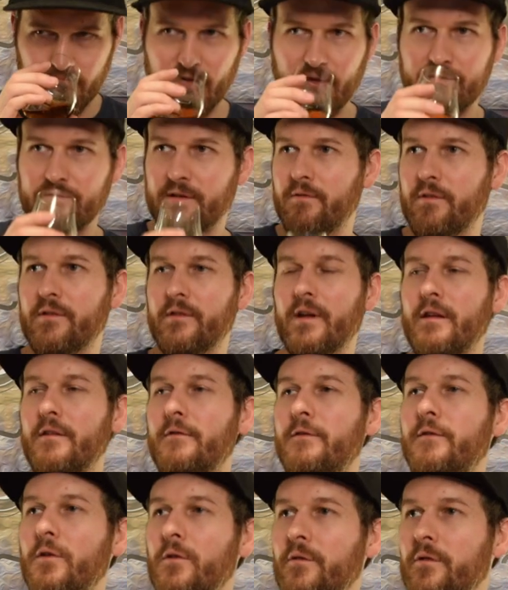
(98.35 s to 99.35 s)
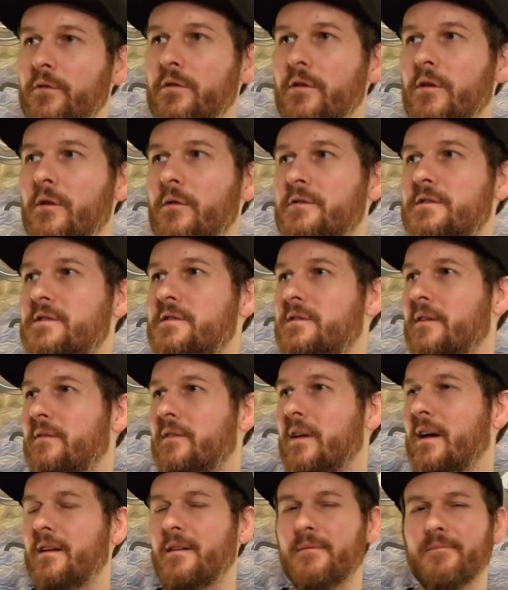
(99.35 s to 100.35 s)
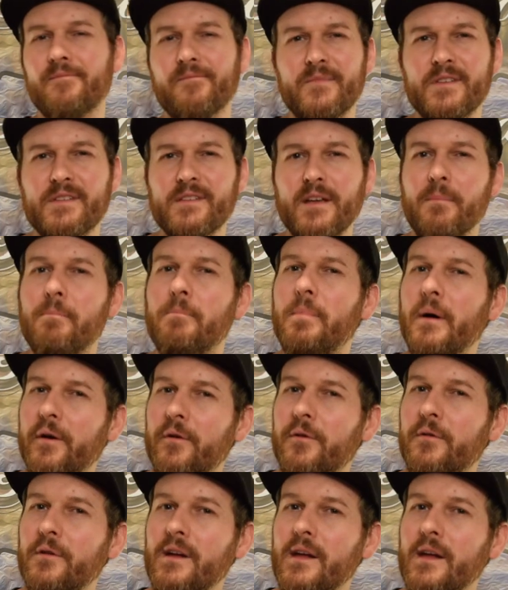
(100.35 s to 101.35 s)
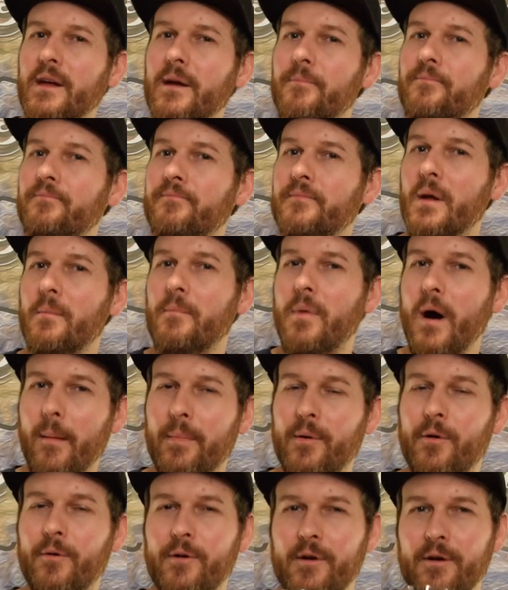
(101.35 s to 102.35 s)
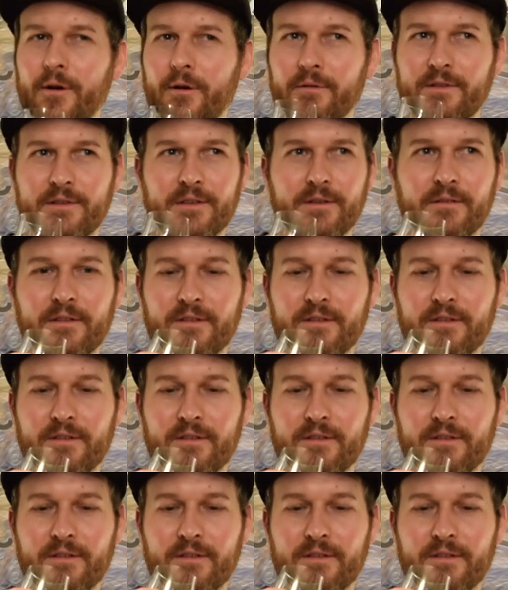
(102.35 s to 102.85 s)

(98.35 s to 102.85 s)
There's even like floral notes and like it's like buttery popcorn note too.